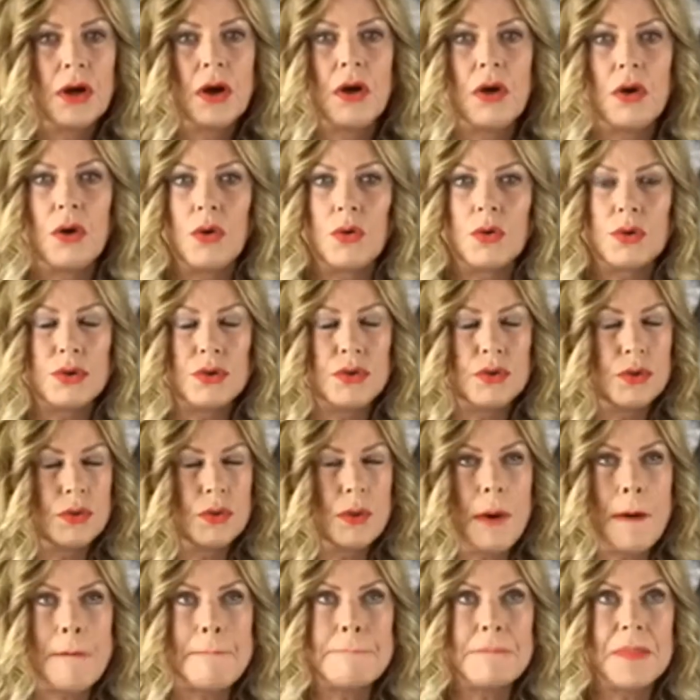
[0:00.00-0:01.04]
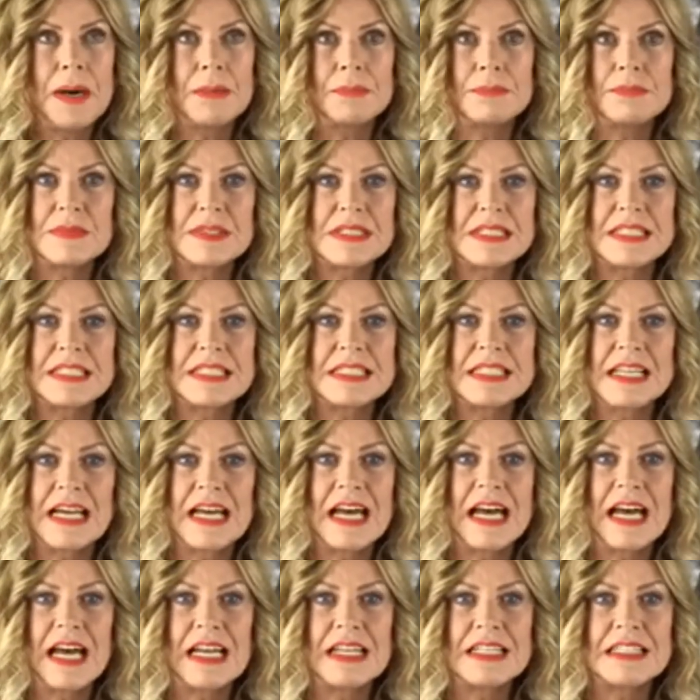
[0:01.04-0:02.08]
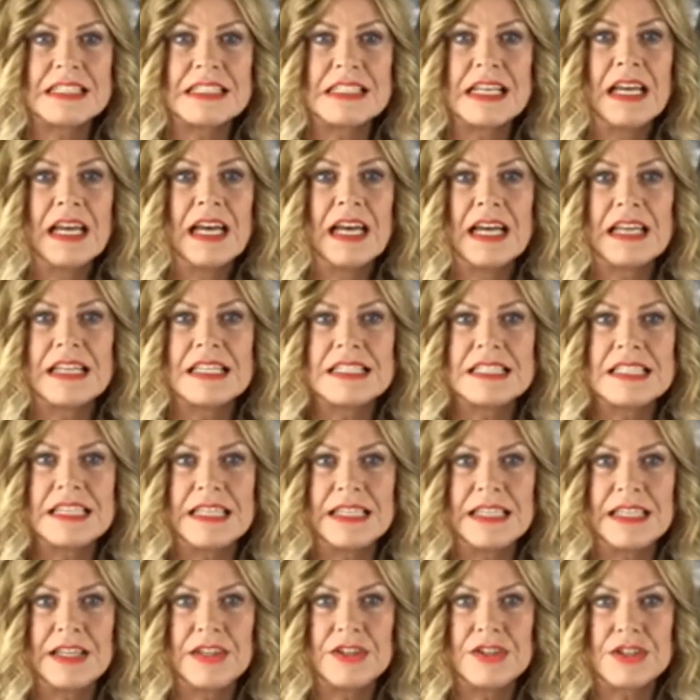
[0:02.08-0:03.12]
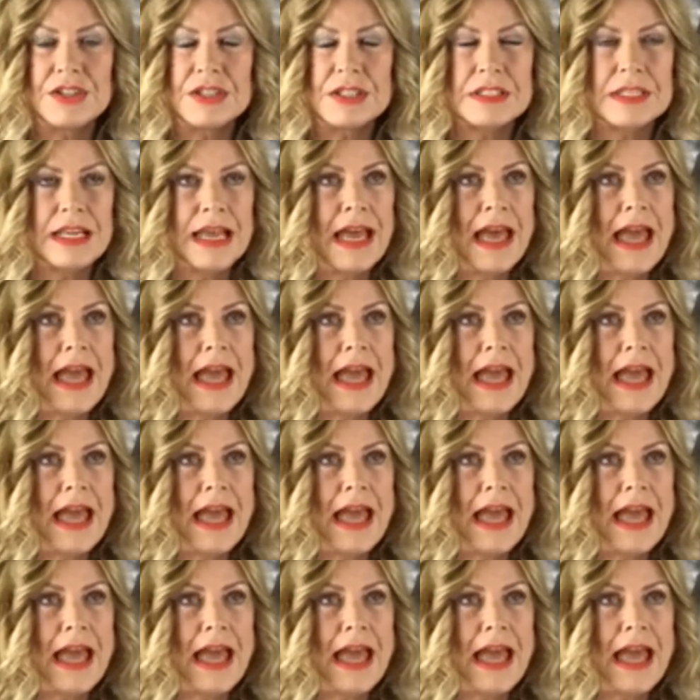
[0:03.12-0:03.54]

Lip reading: all you mums and dads and teenagers,